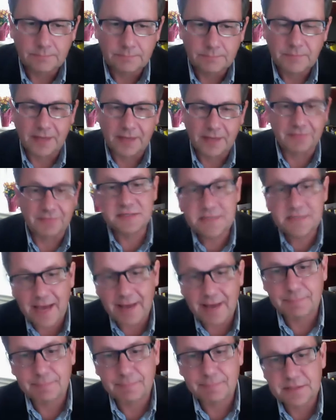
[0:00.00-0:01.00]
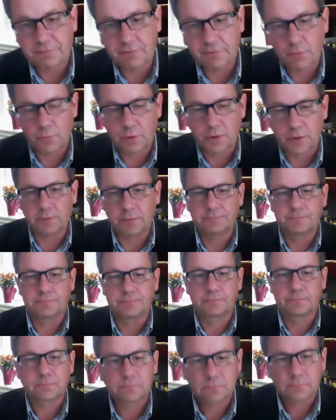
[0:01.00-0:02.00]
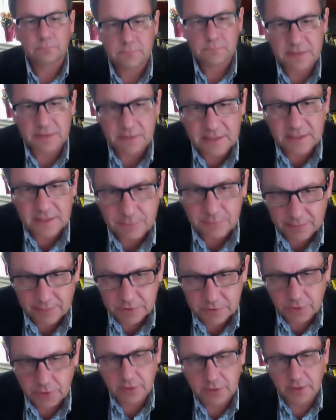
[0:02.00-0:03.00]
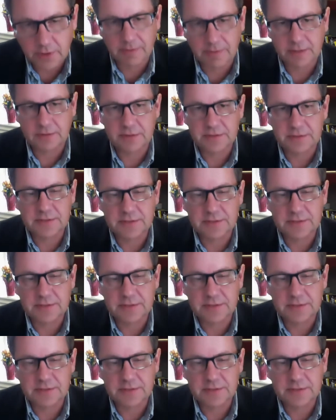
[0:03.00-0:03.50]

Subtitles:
And this happens everywhere. That's why I'm talking about this.